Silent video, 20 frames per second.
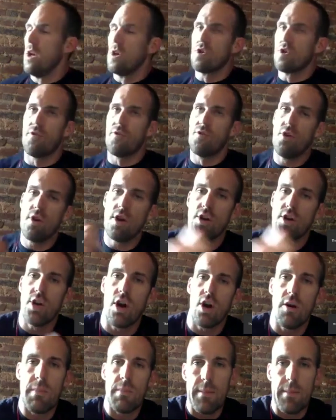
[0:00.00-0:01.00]
So if you can
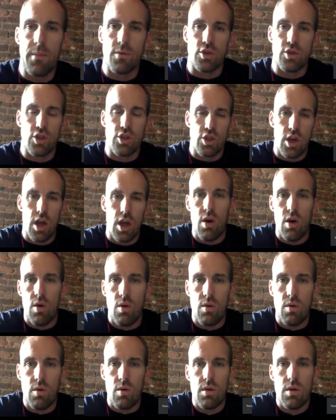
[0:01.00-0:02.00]
turn people
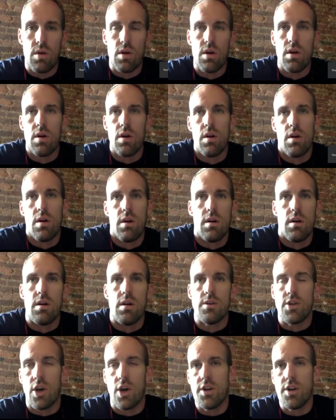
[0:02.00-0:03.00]
slow,
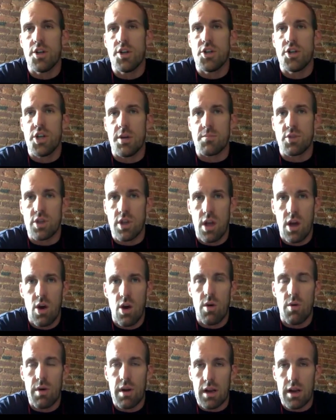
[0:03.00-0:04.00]
turn the ship
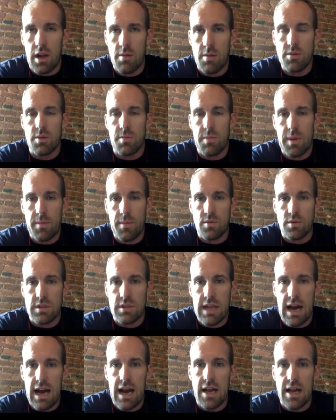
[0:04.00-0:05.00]
slow when it comes to people's
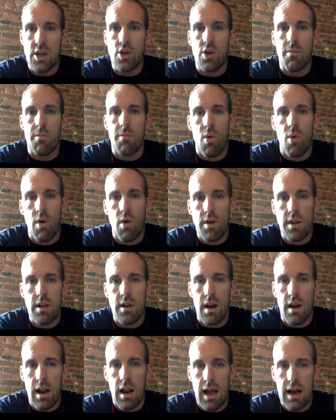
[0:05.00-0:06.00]
diet, you're more than
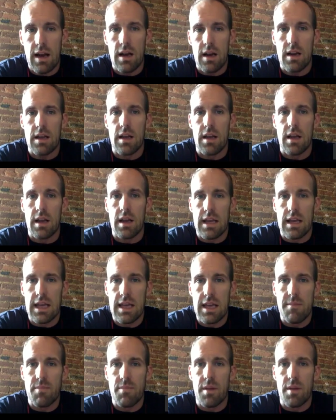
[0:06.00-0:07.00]
likely going to
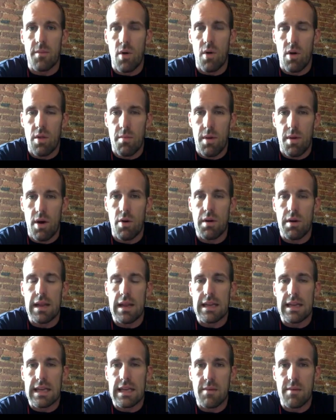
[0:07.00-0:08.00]
keep them on the boat
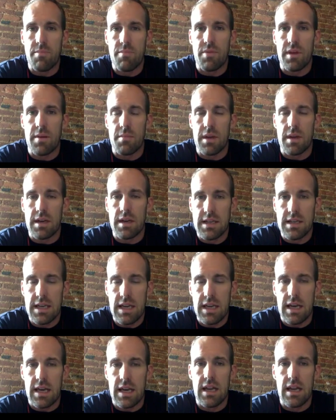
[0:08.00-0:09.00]
and keep them
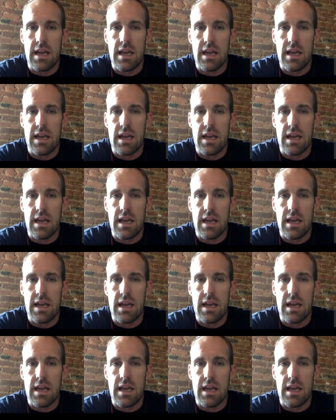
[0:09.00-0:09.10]
content